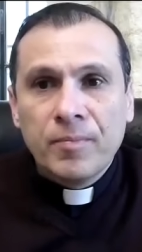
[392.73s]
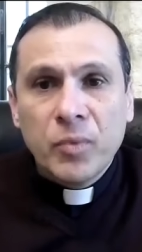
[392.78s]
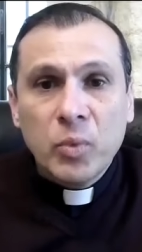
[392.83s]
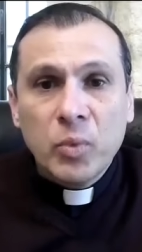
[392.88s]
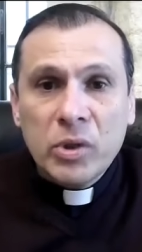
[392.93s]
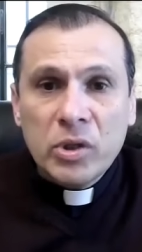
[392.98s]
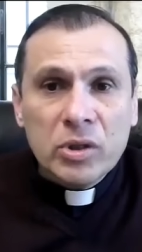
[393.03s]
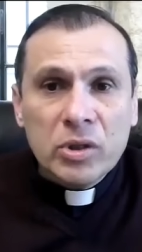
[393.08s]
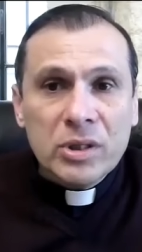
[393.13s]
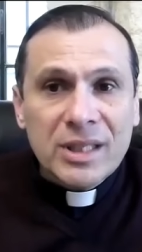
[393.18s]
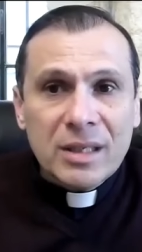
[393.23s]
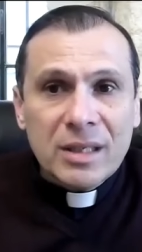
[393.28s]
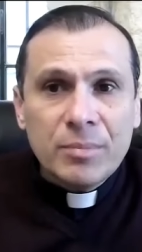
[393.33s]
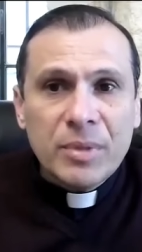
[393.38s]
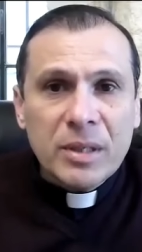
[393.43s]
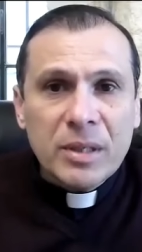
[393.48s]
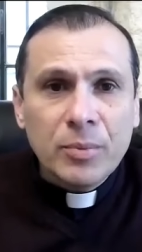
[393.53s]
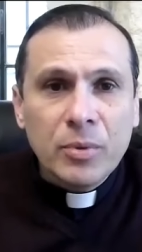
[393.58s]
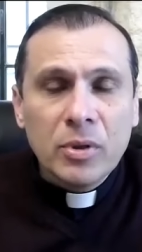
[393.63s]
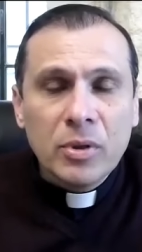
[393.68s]
We don't see
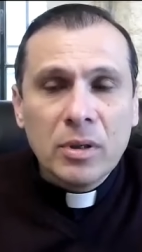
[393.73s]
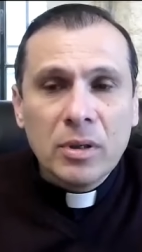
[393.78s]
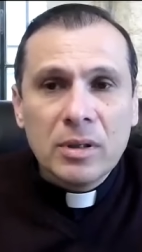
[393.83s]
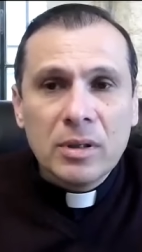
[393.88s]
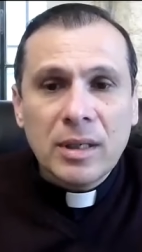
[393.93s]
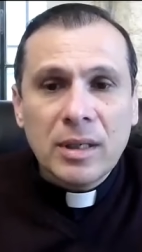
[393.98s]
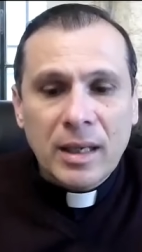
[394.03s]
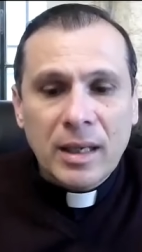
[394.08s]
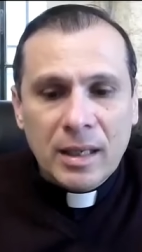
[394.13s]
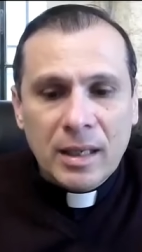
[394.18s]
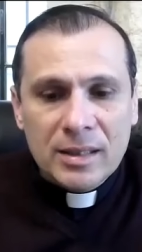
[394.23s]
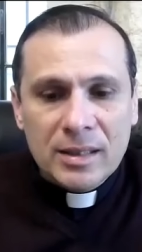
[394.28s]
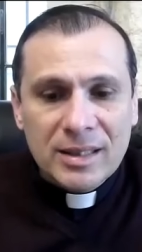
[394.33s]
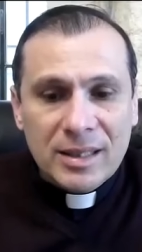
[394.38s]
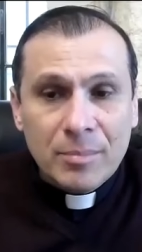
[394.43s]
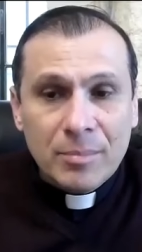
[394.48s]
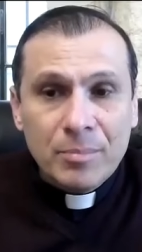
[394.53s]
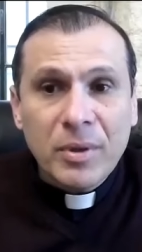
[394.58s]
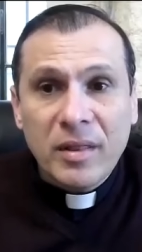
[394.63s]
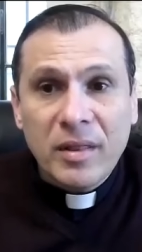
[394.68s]
people uh,
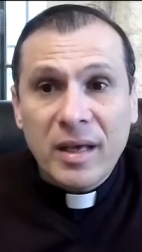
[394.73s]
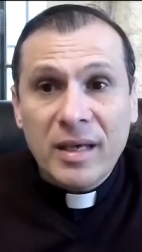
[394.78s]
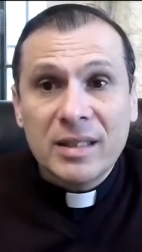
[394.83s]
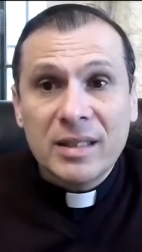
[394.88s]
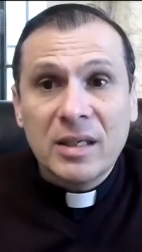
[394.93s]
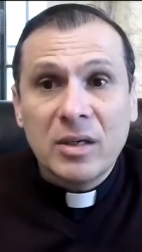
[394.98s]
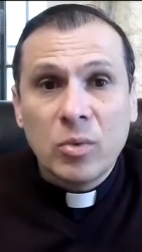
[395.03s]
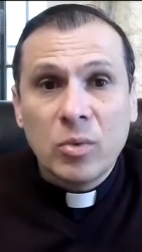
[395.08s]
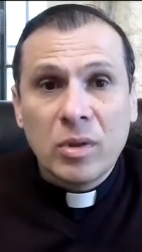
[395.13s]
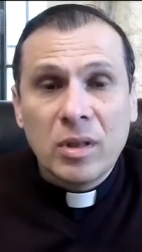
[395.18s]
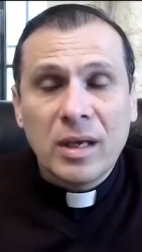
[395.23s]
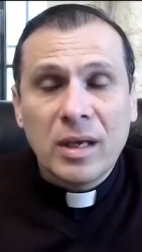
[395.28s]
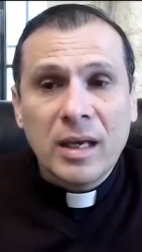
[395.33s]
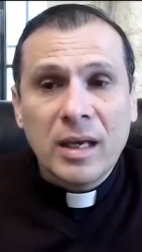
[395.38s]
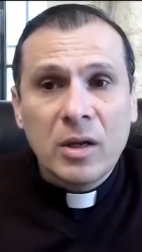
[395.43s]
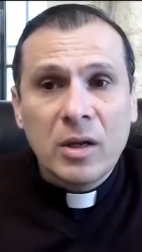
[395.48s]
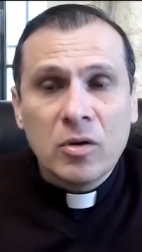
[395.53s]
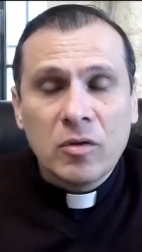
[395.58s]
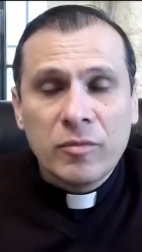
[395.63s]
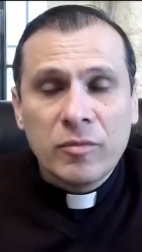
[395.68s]
sympathizing with the
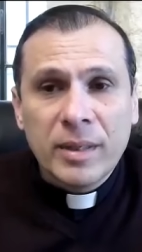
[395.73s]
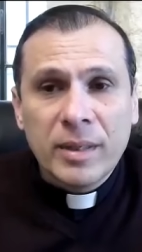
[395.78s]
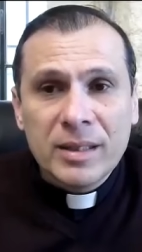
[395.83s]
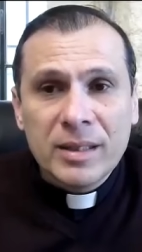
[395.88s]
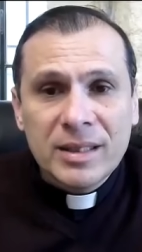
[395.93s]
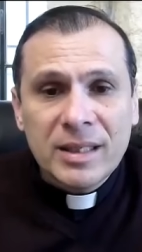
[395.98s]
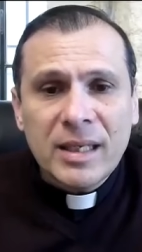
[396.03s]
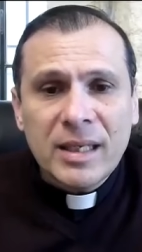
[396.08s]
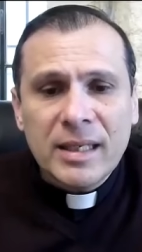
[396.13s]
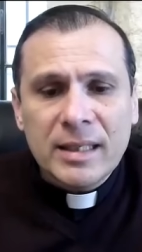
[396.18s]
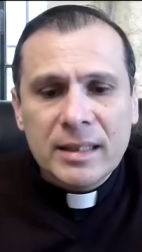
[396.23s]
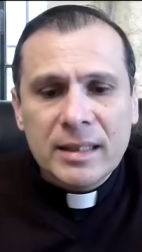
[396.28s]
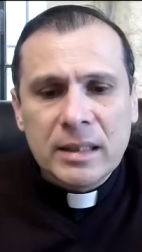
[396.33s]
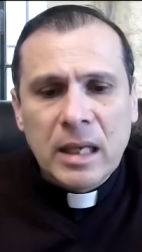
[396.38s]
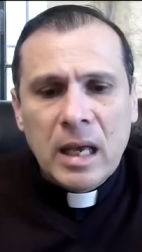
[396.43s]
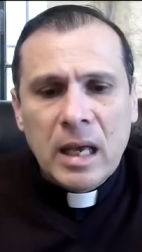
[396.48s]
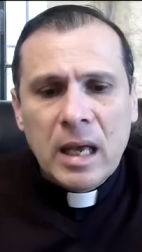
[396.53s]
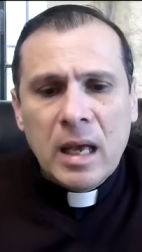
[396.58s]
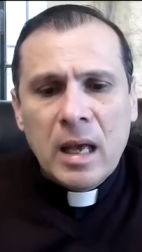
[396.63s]
killing of Palestinians.